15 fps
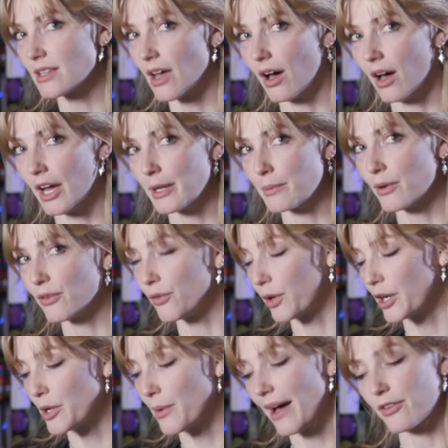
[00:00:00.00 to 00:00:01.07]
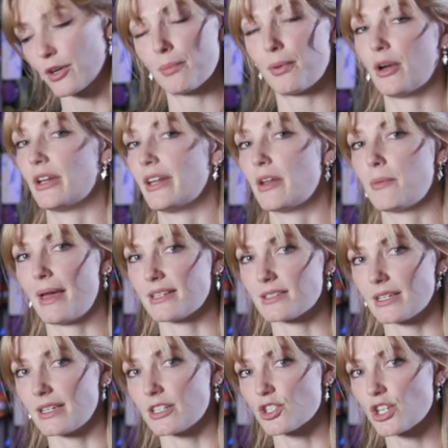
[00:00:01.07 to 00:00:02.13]
on before you ever put in a
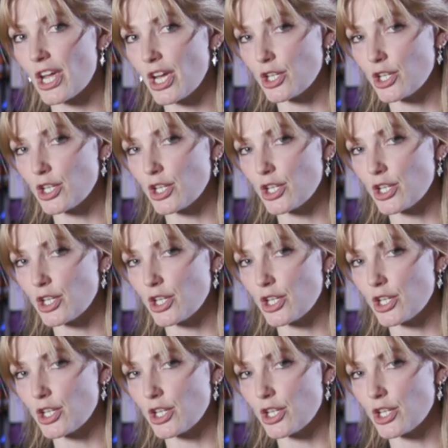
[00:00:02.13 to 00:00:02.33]
message